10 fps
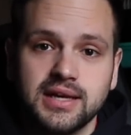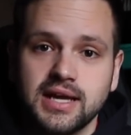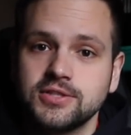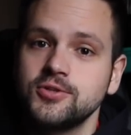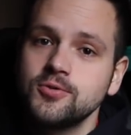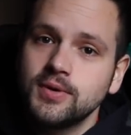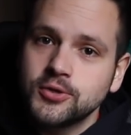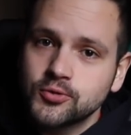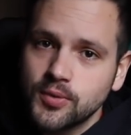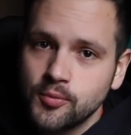Not too
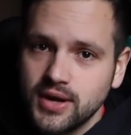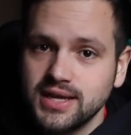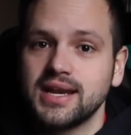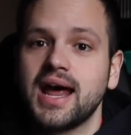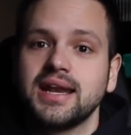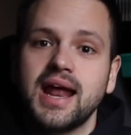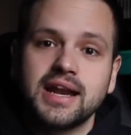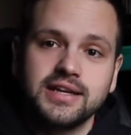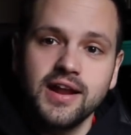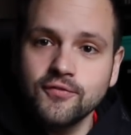much rim weight, not
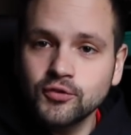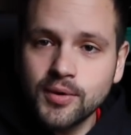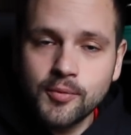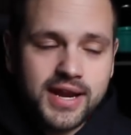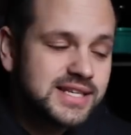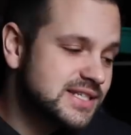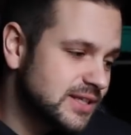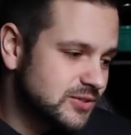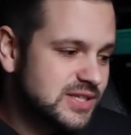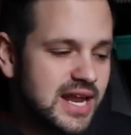not enough rim weight is
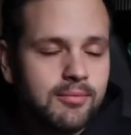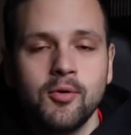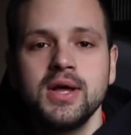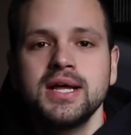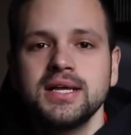still stable.